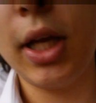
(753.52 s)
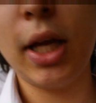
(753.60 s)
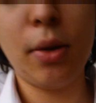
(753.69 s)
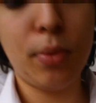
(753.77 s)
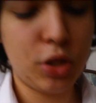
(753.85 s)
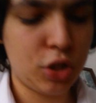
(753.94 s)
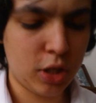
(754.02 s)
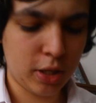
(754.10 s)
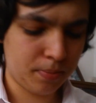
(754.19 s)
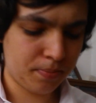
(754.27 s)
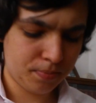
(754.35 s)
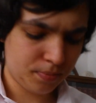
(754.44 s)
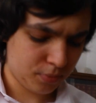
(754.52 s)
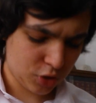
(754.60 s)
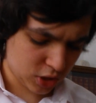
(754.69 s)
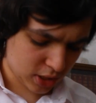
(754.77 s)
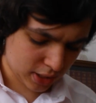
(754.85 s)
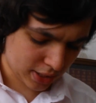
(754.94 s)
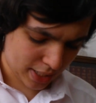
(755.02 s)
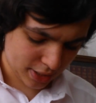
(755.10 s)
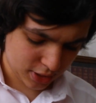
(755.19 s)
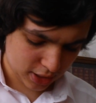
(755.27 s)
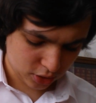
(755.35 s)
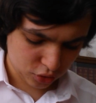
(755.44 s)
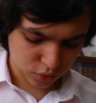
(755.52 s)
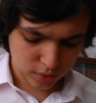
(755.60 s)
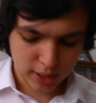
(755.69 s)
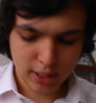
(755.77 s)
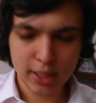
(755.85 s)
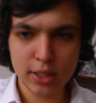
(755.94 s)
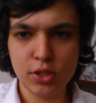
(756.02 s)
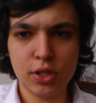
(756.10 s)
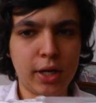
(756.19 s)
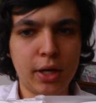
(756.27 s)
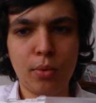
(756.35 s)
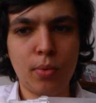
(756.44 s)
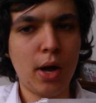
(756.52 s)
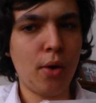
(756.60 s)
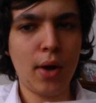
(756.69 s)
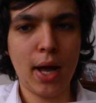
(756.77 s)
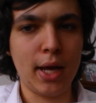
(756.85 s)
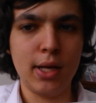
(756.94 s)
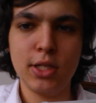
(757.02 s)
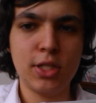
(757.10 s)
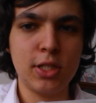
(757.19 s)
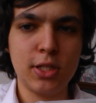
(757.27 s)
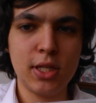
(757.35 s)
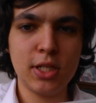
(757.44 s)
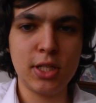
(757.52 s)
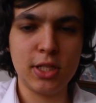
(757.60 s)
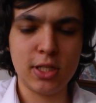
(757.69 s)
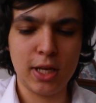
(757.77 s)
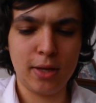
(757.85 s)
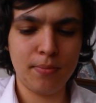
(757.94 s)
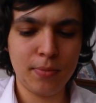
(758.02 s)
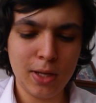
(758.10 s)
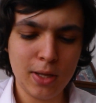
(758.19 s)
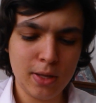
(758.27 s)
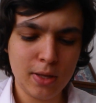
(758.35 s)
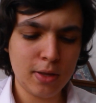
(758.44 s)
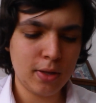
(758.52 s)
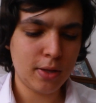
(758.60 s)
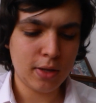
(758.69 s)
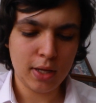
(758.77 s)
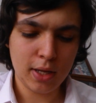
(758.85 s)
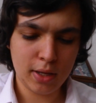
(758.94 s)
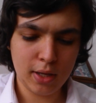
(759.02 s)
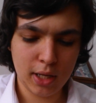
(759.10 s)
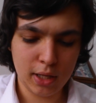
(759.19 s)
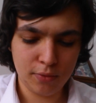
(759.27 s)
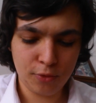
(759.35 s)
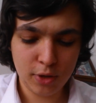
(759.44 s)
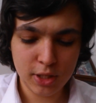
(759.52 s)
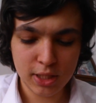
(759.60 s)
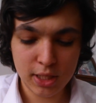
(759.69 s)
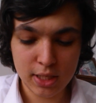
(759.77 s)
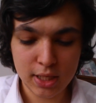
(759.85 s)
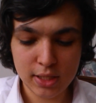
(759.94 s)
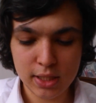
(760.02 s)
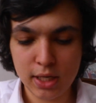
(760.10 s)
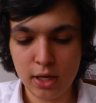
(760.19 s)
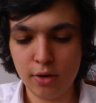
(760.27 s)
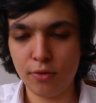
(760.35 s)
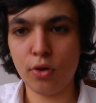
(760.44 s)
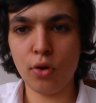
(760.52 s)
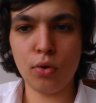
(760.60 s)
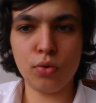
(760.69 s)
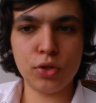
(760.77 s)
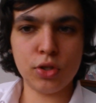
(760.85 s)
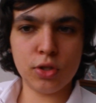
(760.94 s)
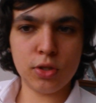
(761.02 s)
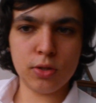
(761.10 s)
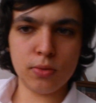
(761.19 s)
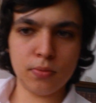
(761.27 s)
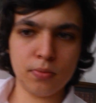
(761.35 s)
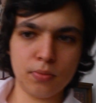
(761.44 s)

here which are just classics, really. It's like, well, hey, this is it. 3 CDs in there, of course.